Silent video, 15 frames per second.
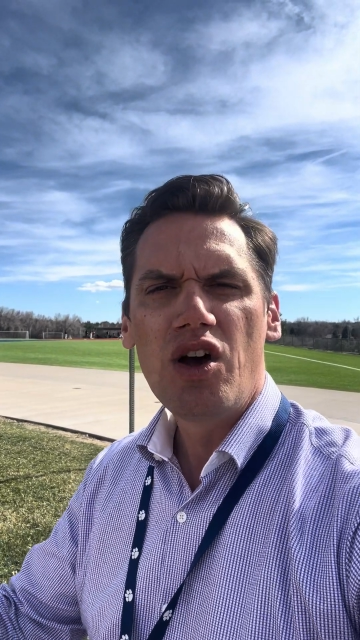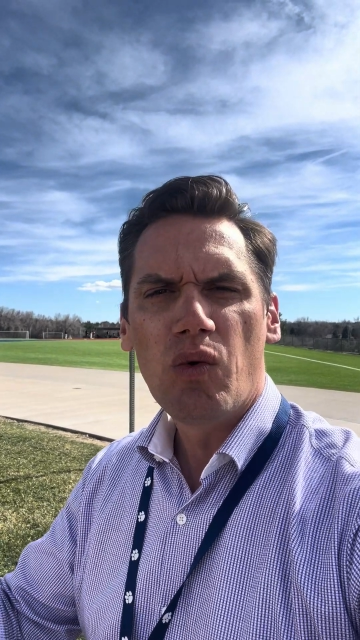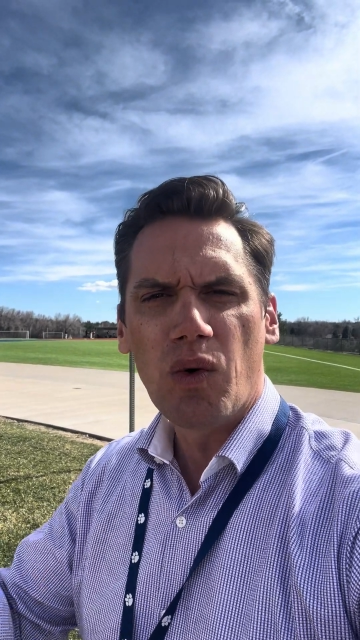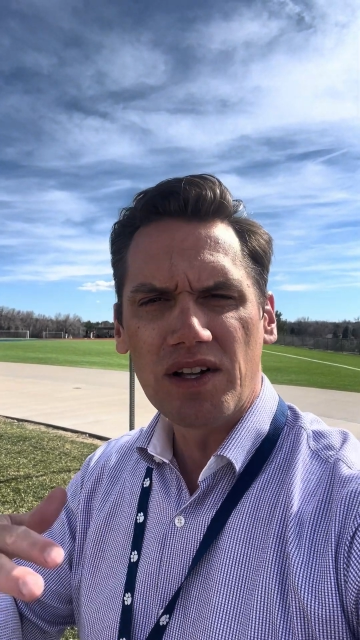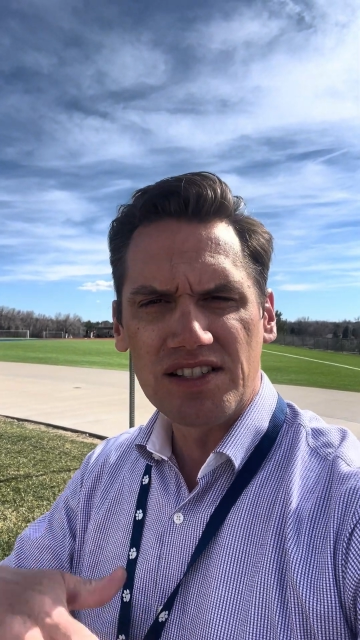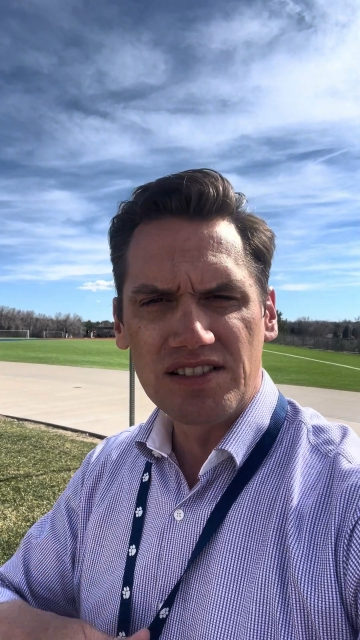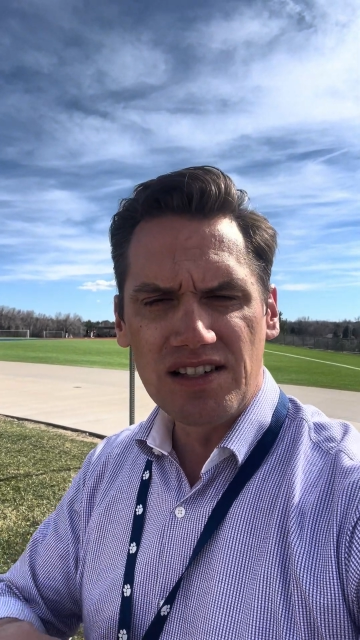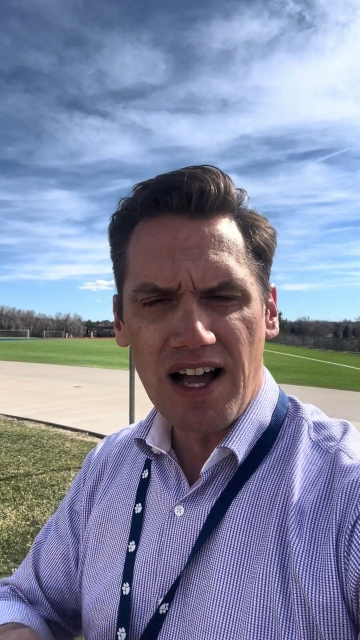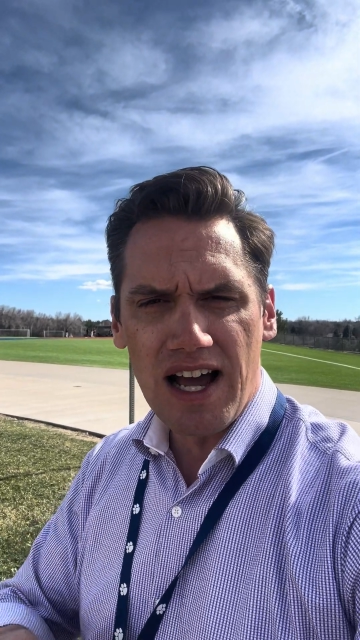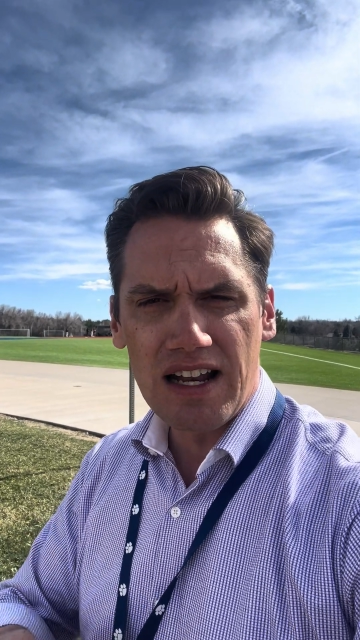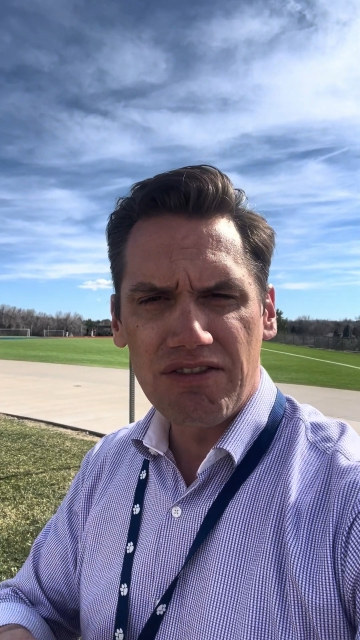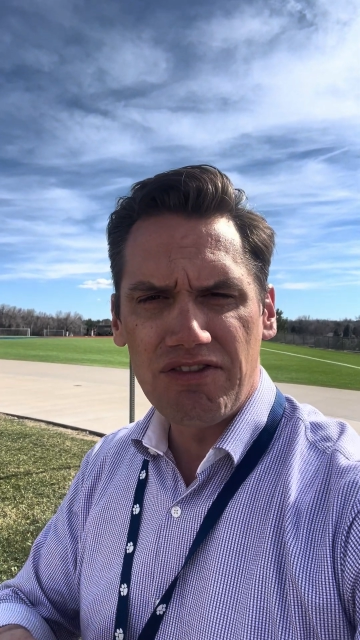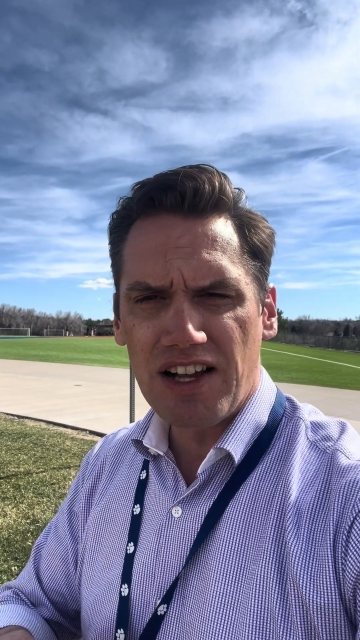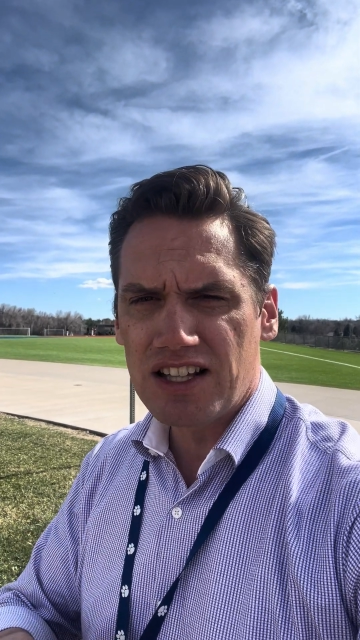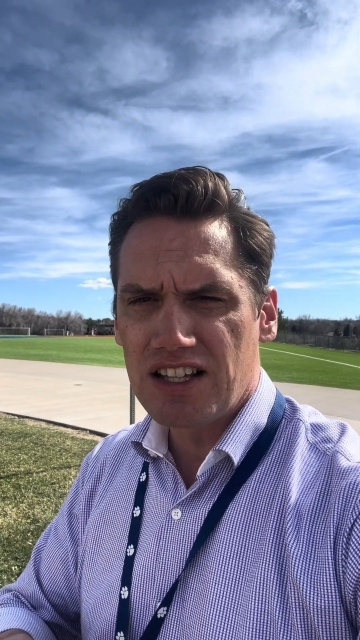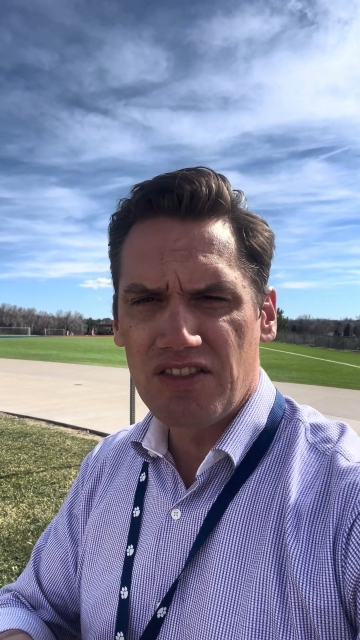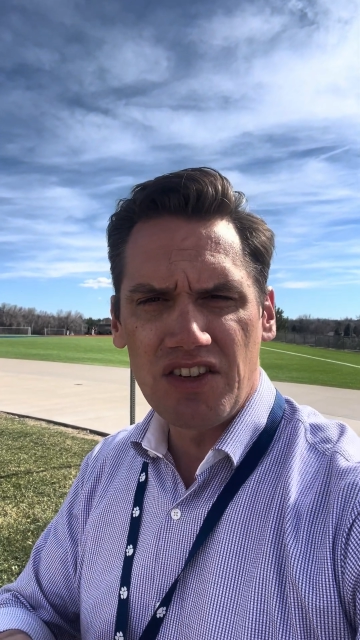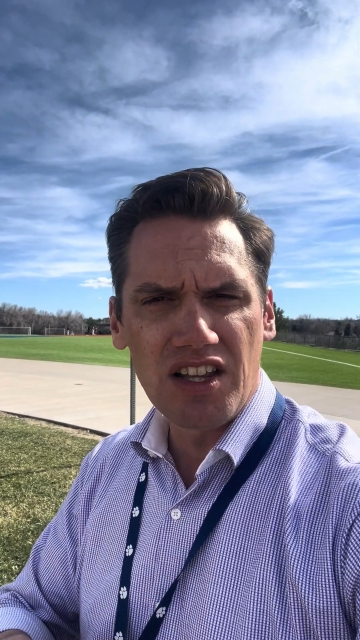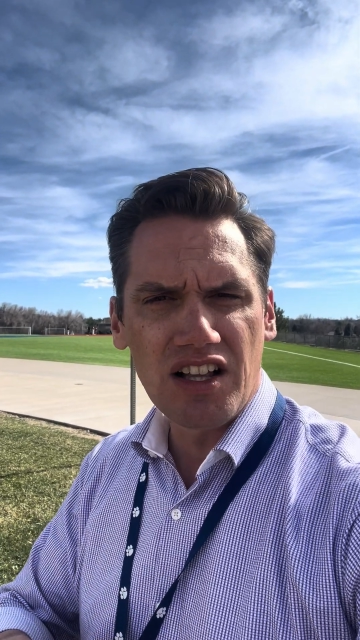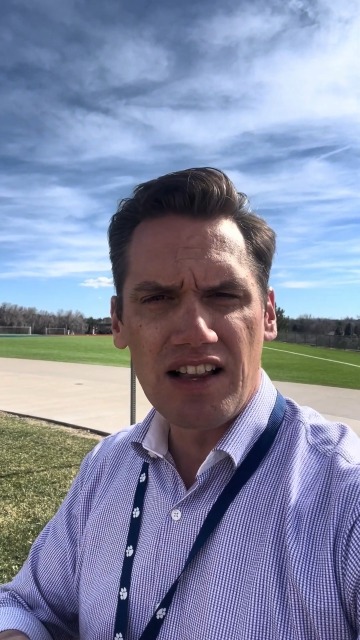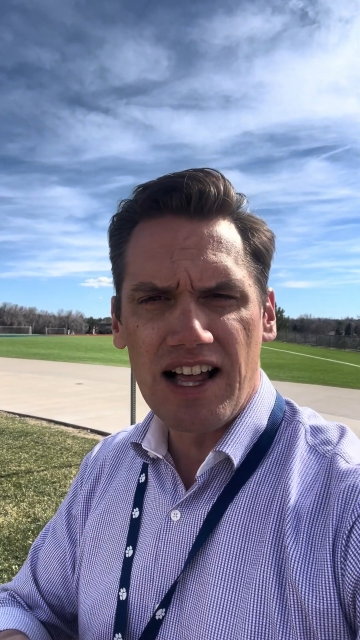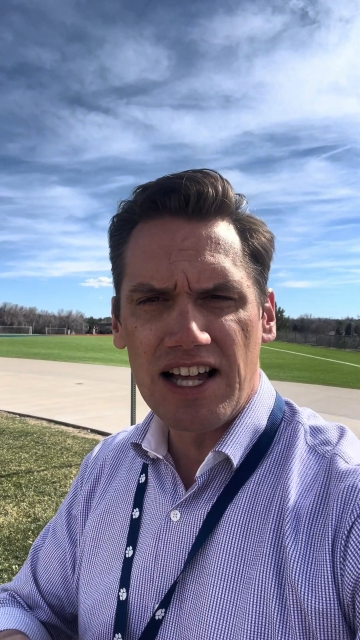what's not effective in
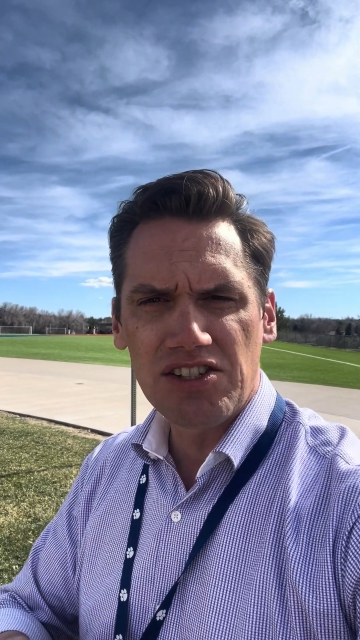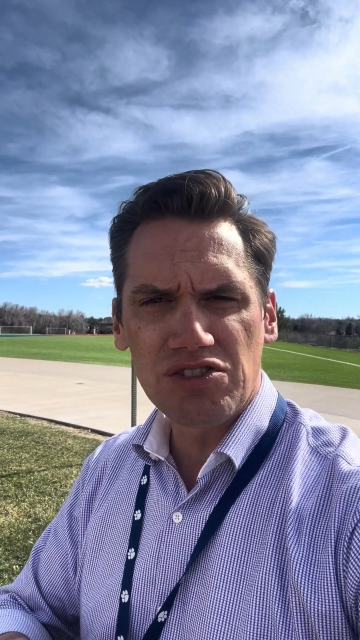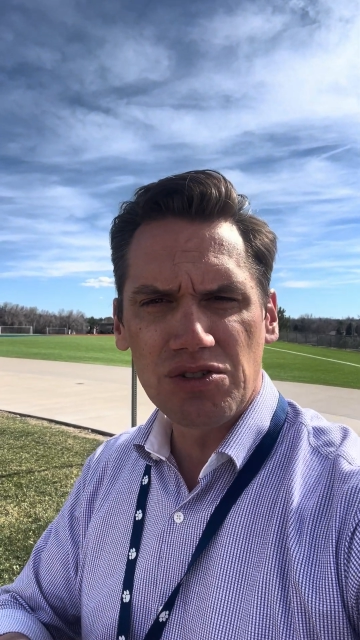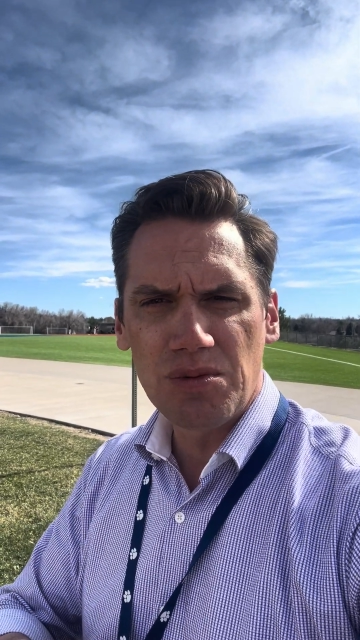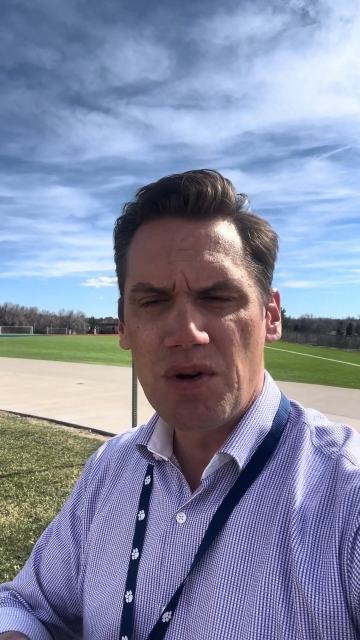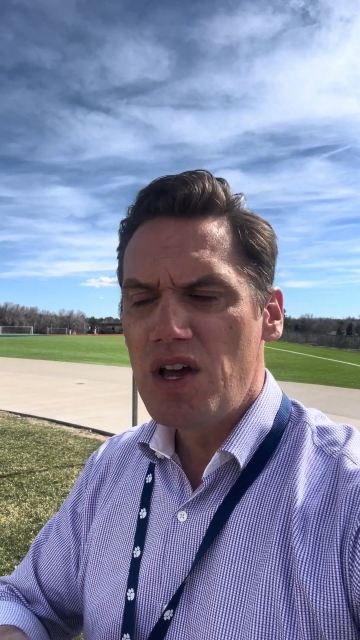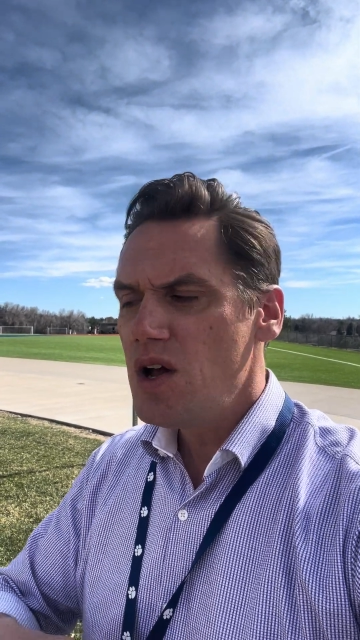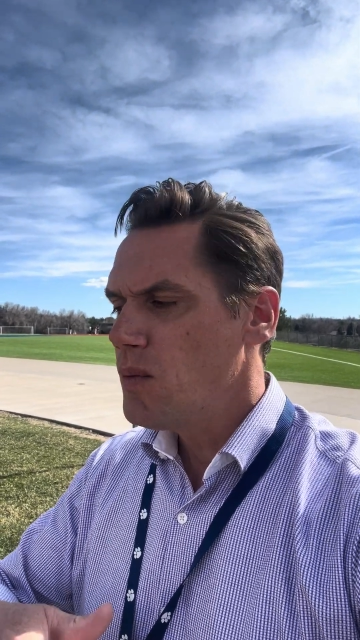the classroom,